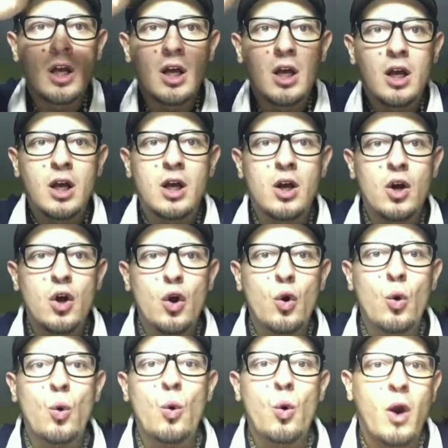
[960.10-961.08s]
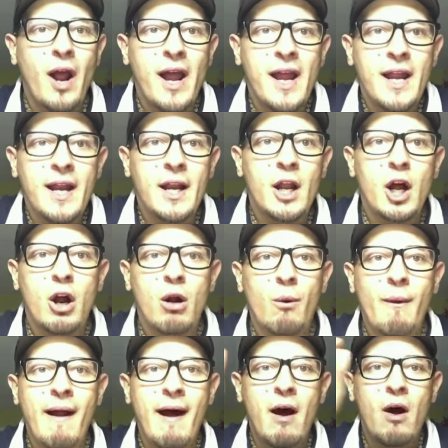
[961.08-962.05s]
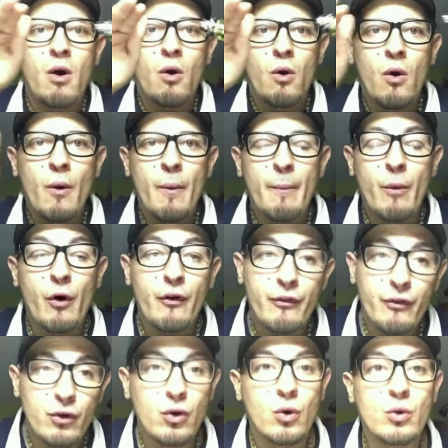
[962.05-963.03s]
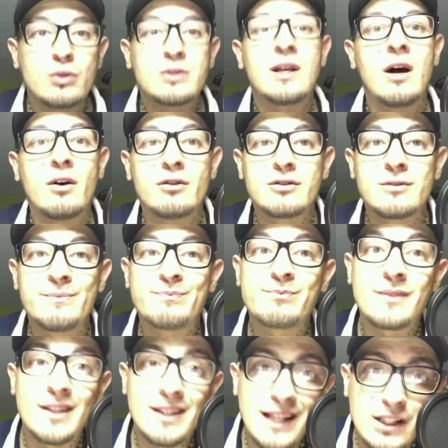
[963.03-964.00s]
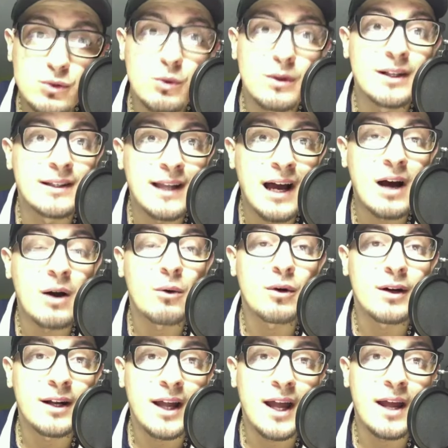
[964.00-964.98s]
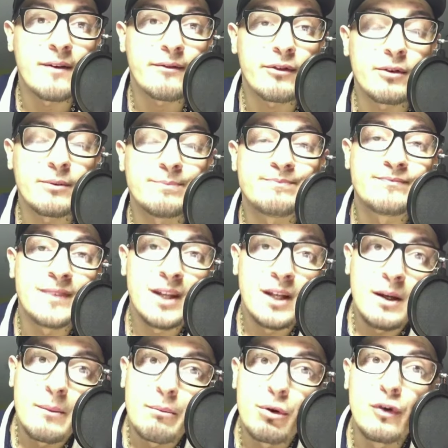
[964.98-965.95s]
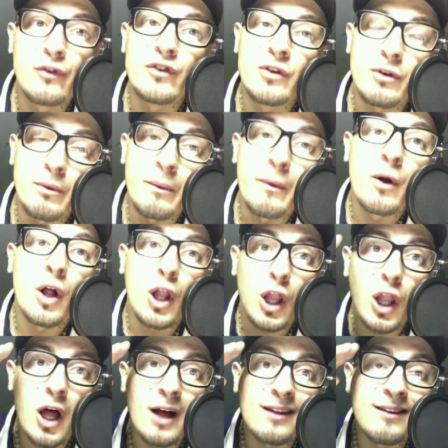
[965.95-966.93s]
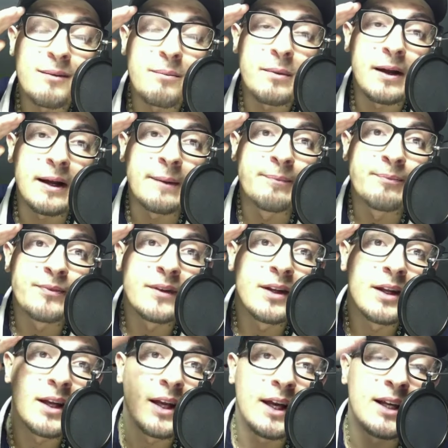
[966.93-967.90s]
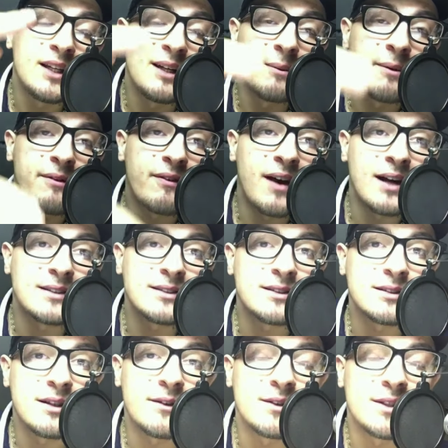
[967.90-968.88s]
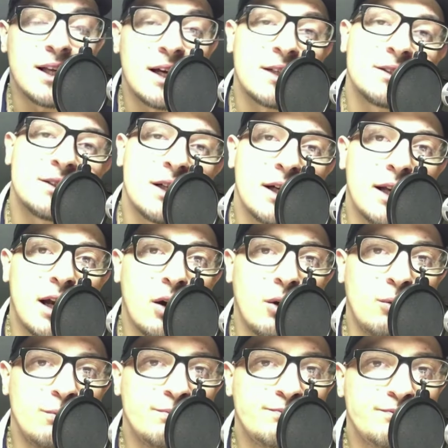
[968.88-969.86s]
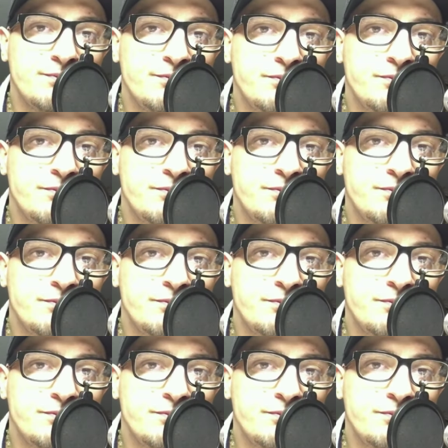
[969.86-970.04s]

Marfoogle's house. That's where the tower came from. Proves a lot to me. Iggy M B five six seven nine, check it out. A suspicious app was